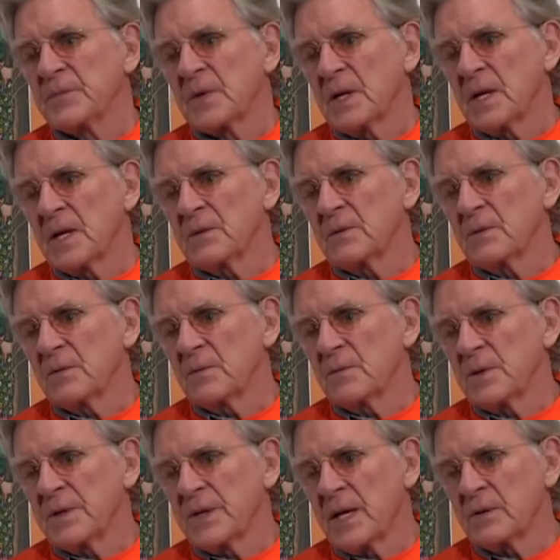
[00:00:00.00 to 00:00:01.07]
And
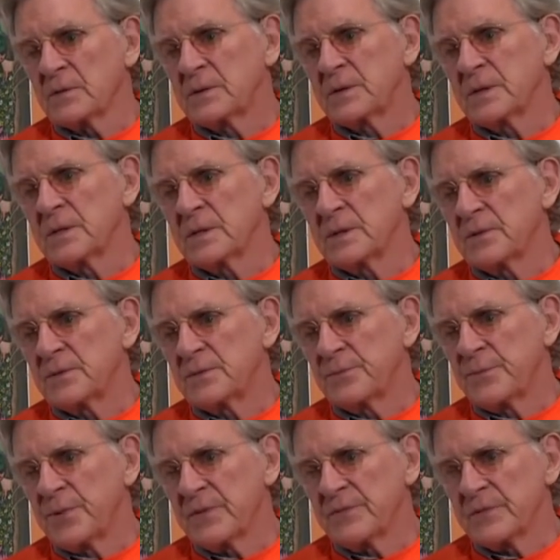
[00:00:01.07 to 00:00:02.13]
without the
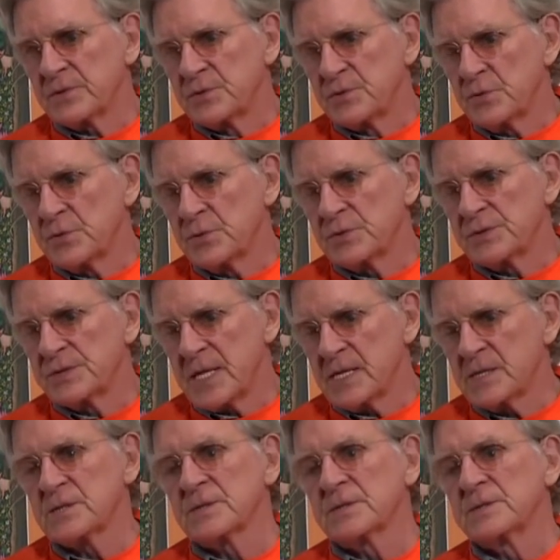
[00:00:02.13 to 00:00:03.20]
previous two
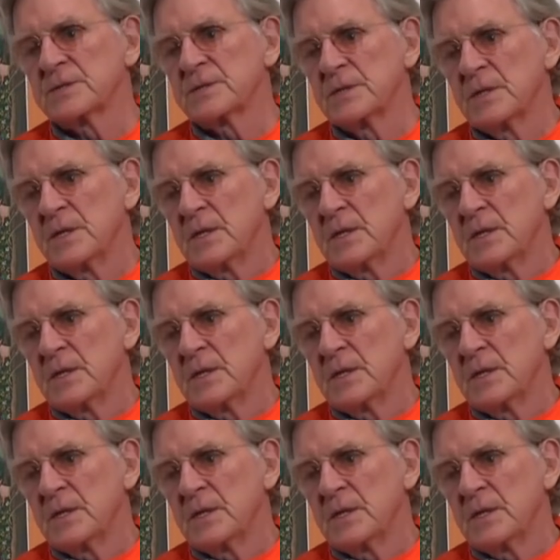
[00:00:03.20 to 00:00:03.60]
stages,